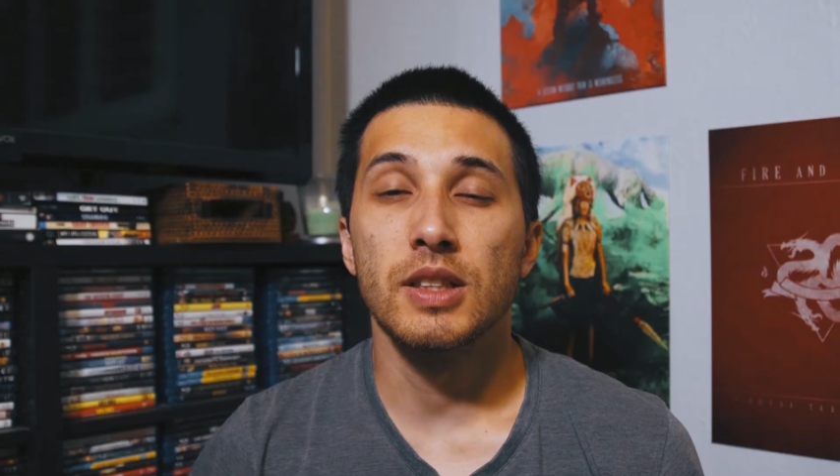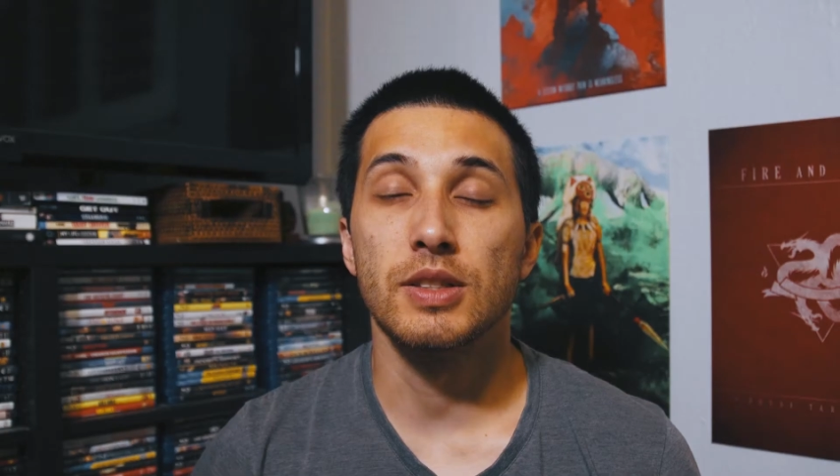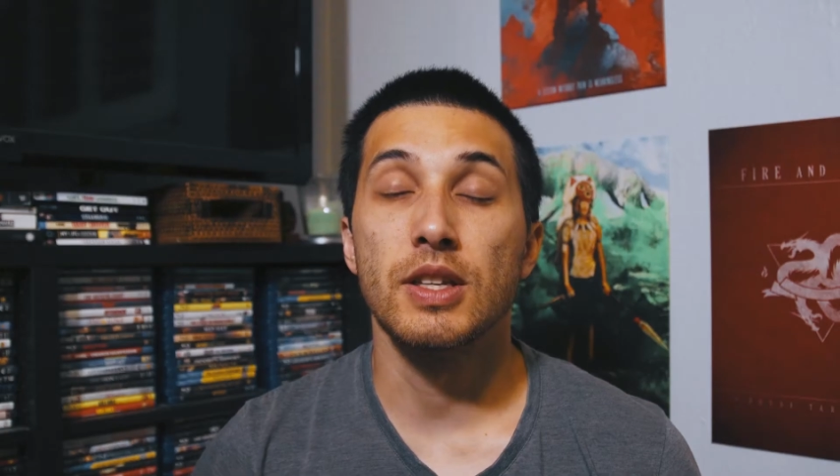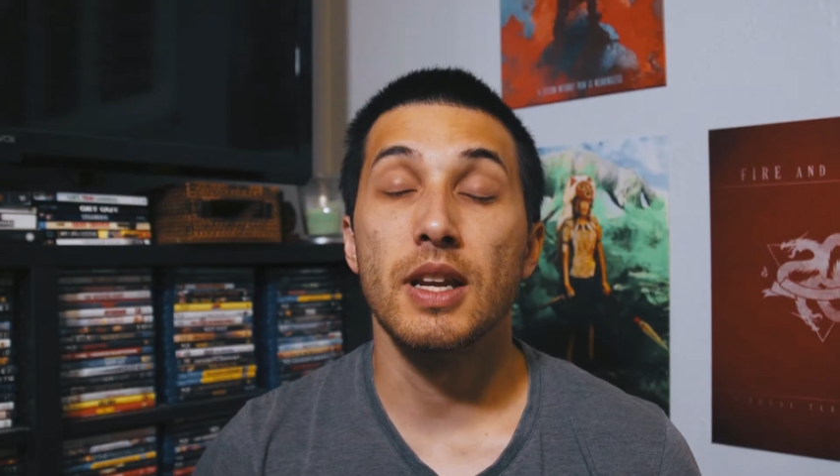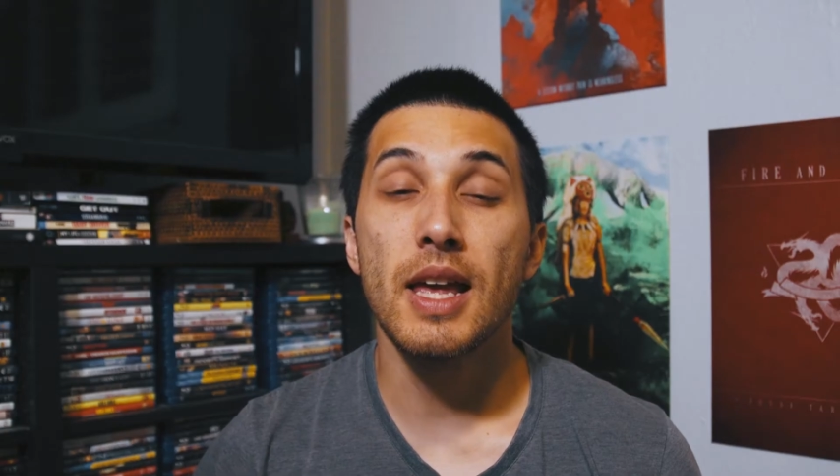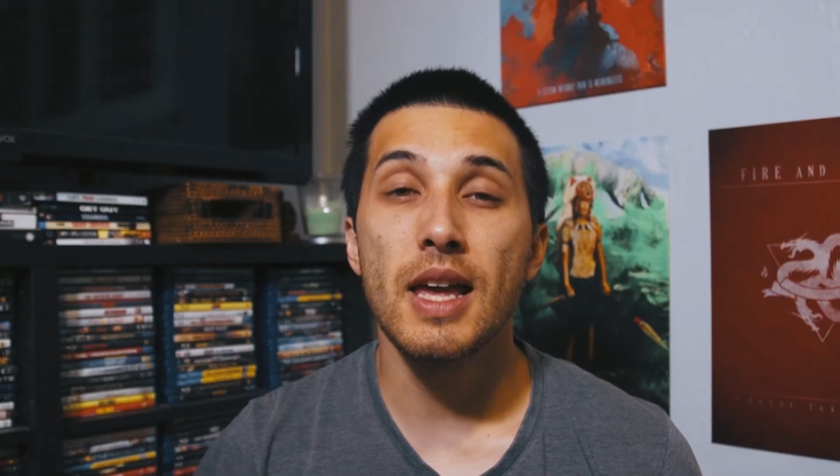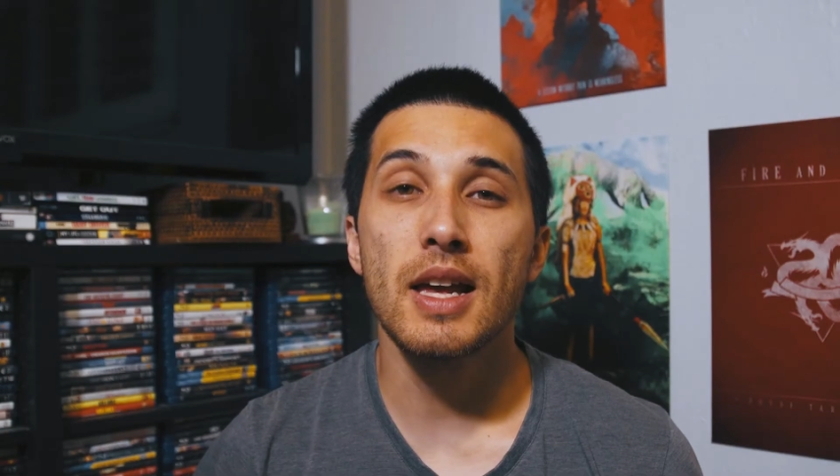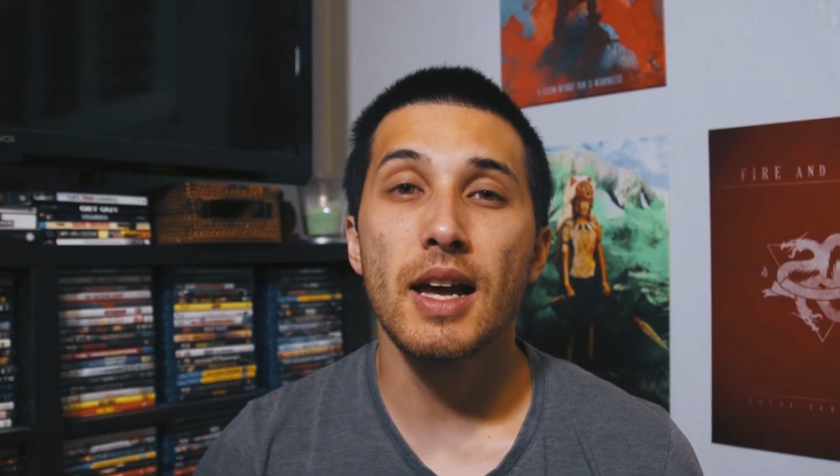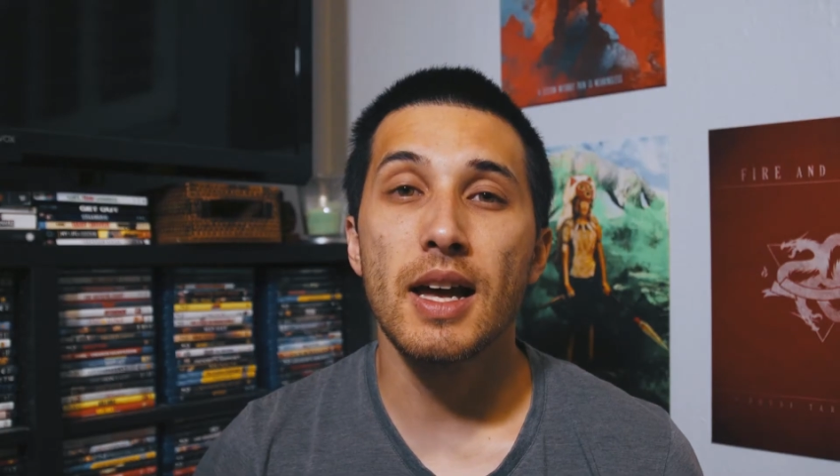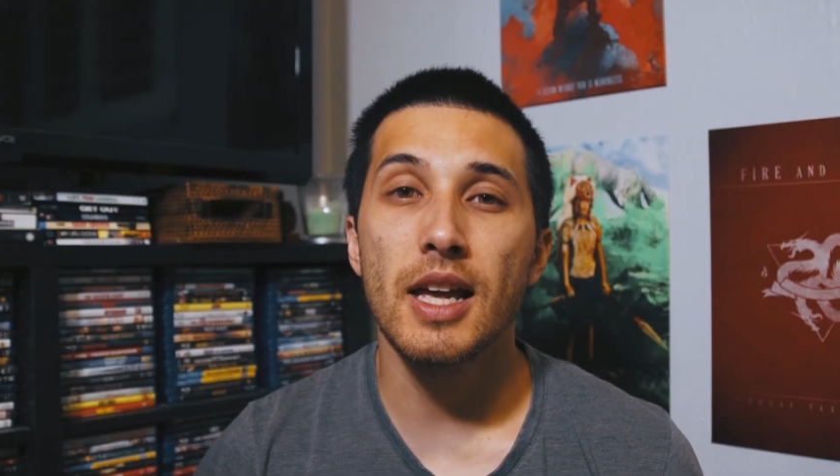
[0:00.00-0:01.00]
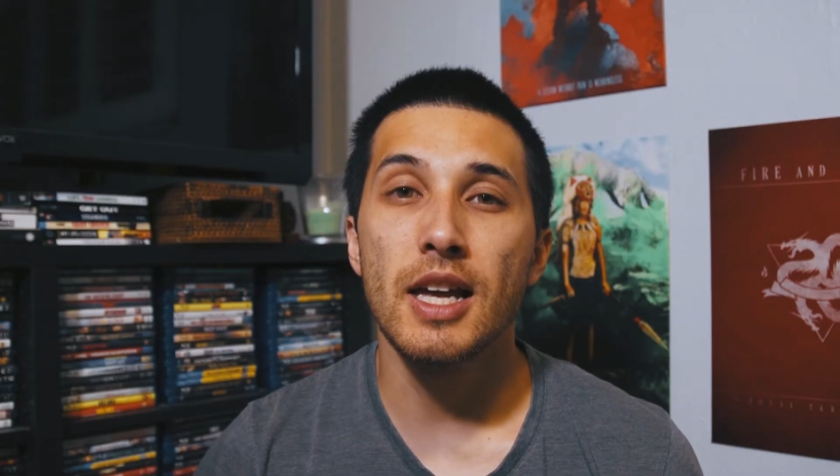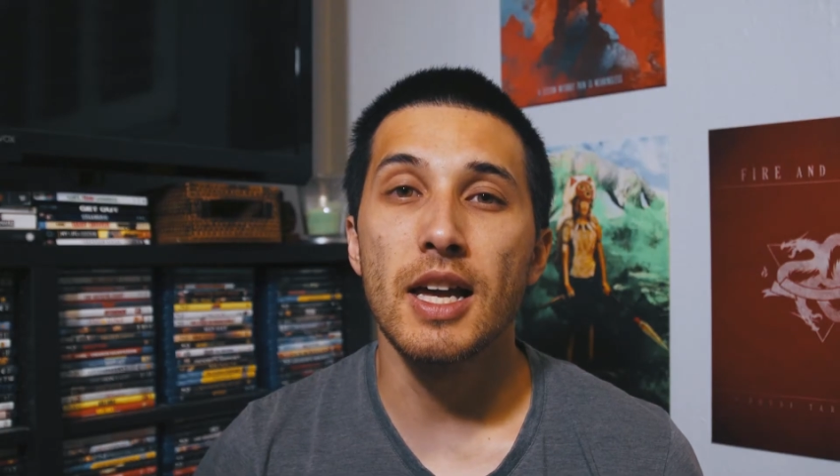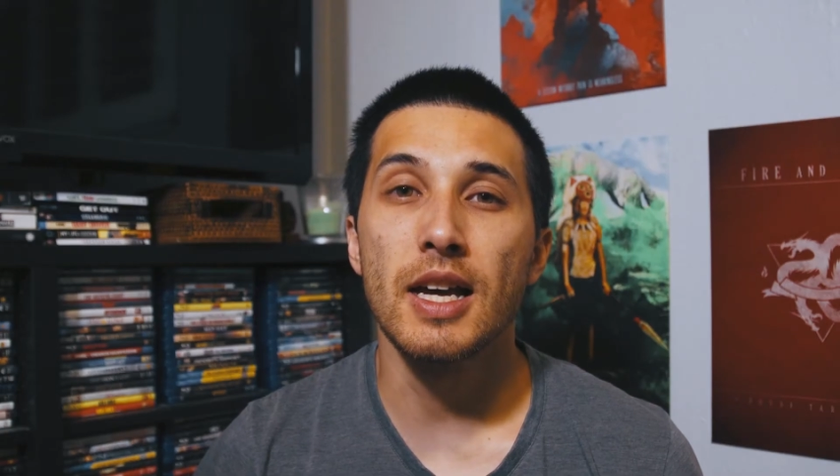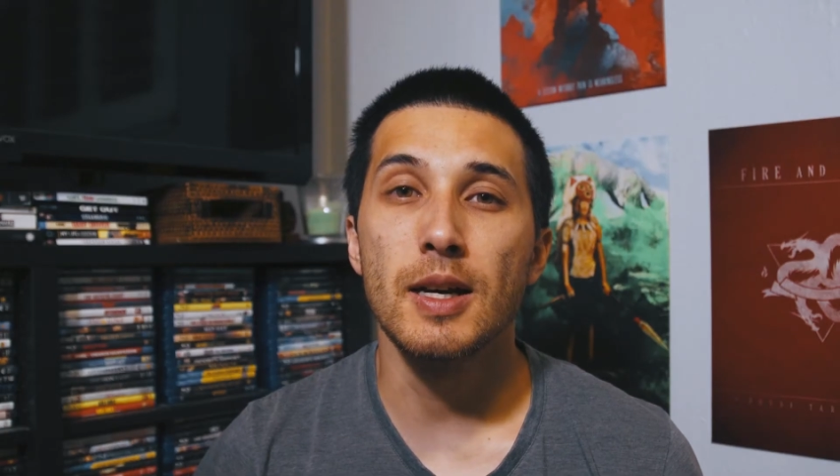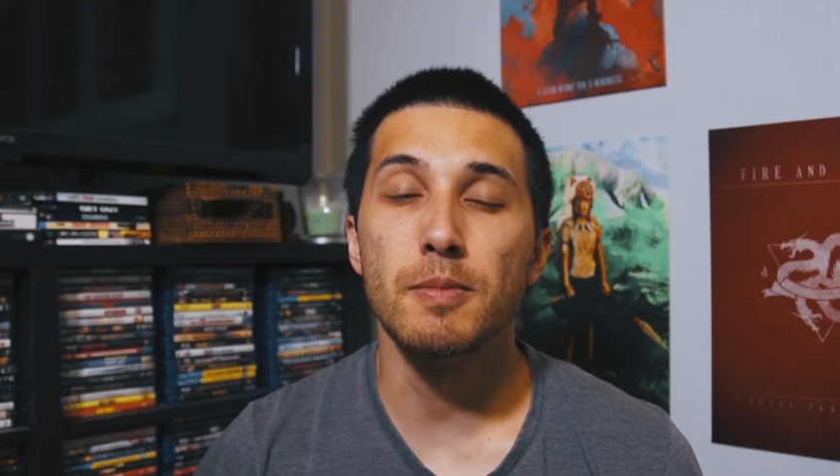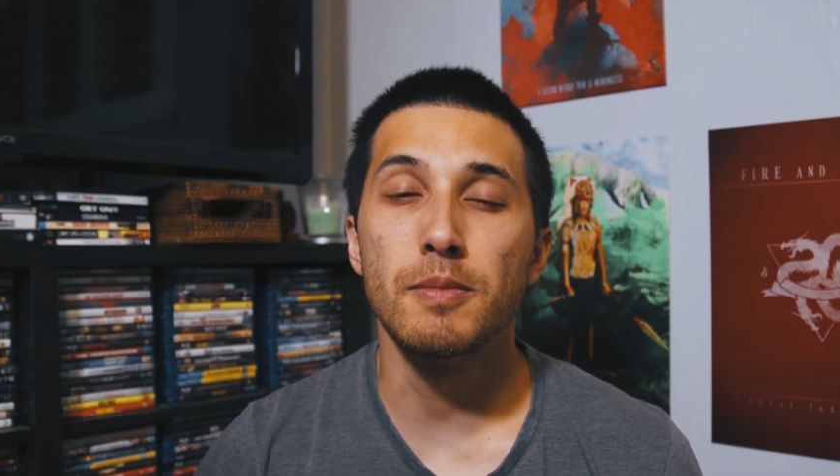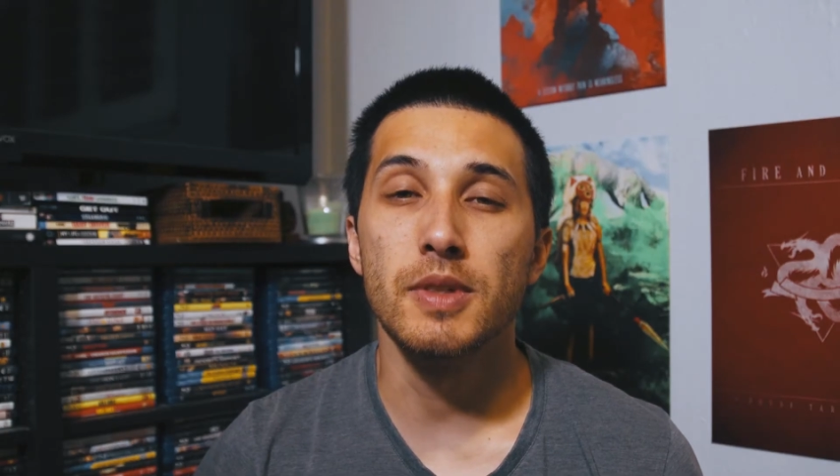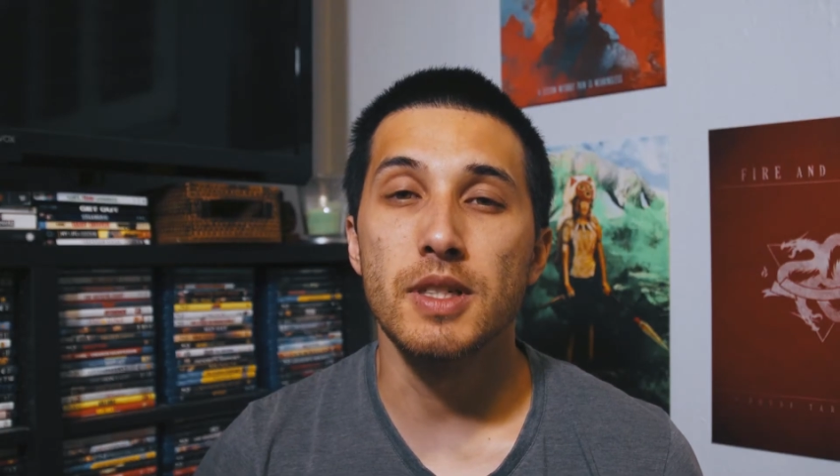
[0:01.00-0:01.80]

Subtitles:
Today I am